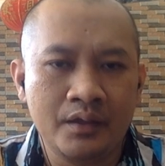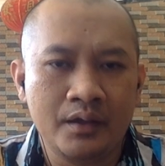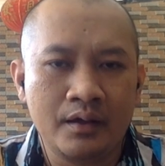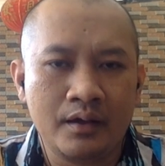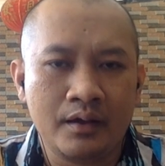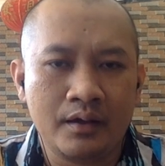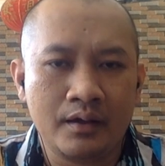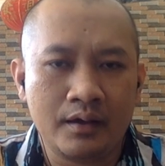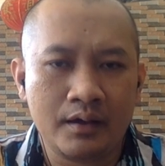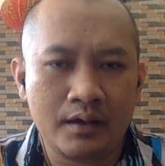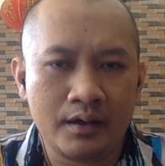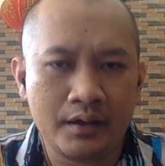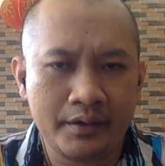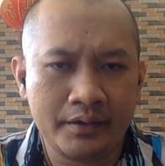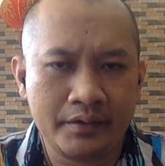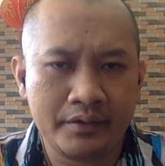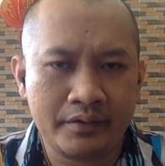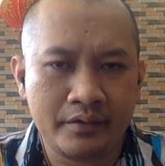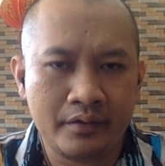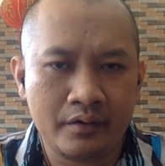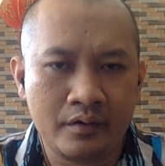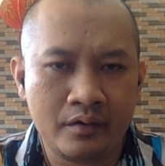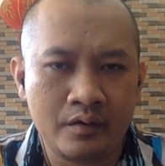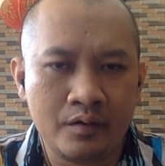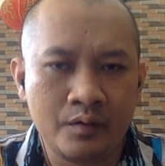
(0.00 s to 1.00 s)

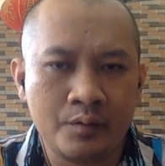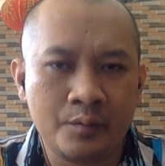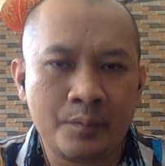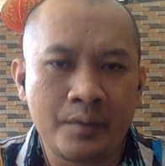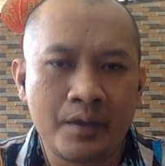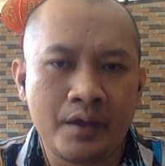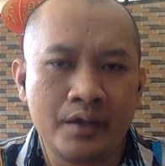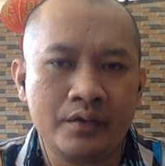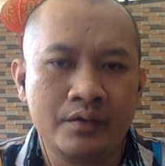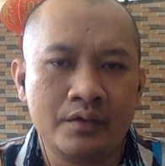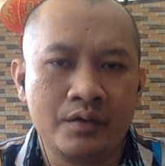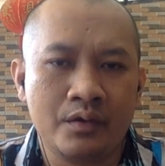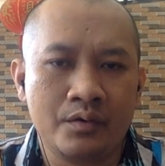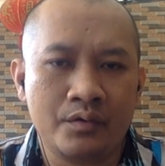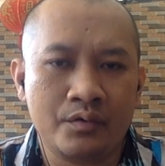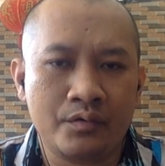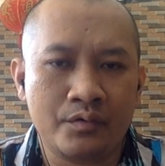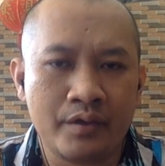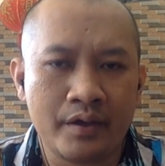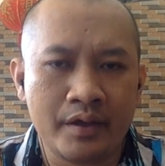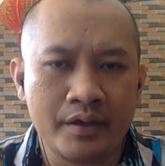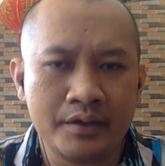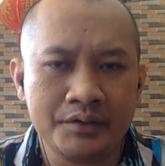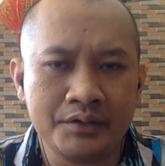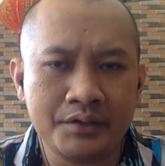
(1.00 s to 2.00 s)
either by
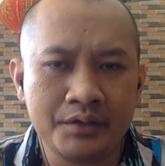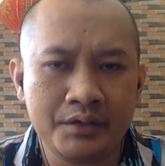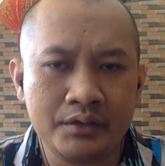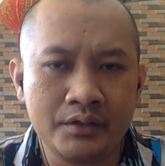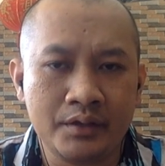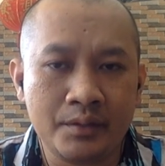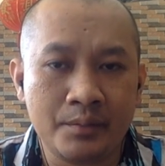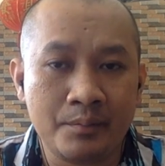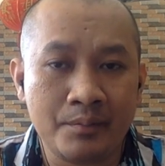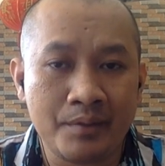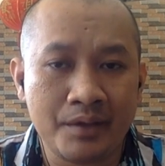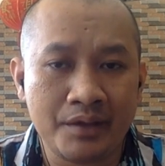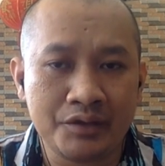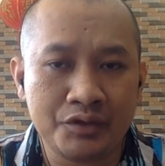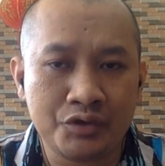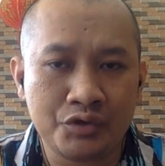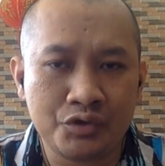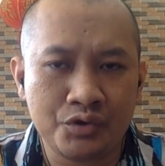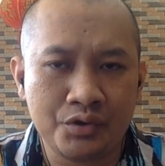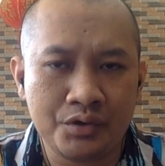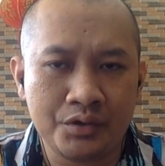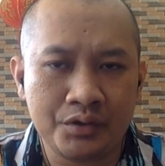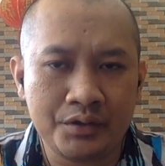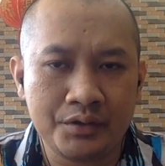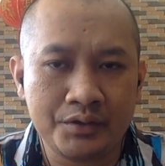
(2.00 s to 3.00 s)
raising the
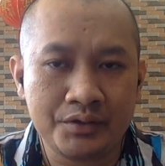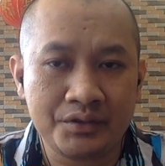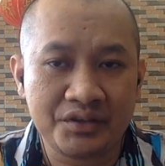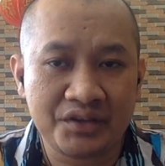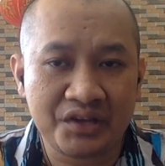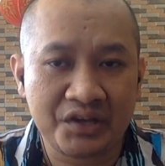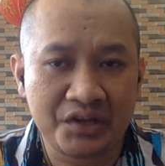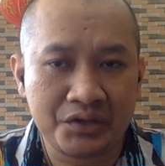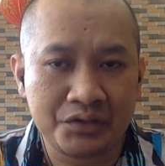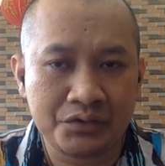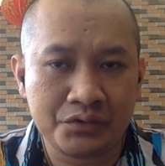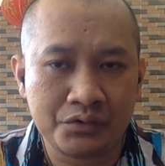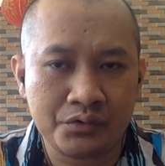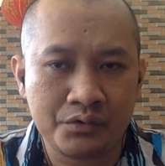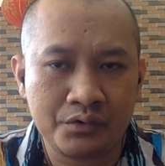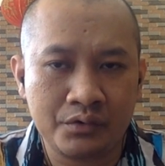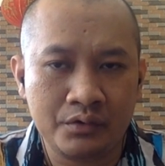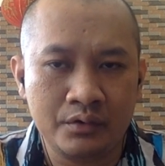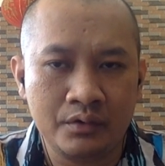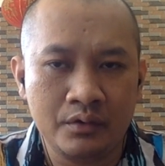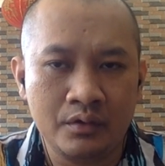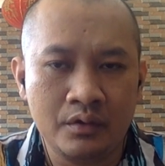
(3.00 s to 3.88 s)
maturity schedule